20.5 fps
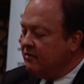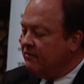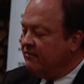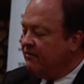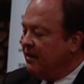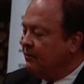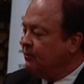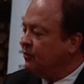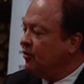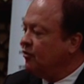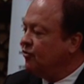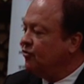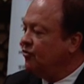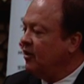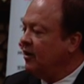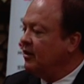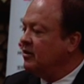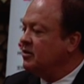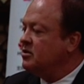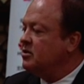
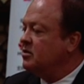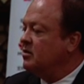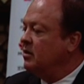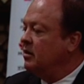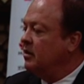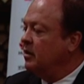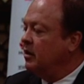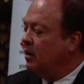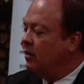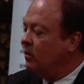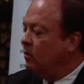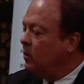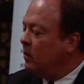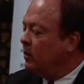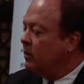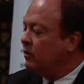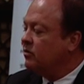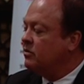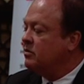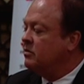Femtocells, uh,
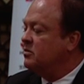we're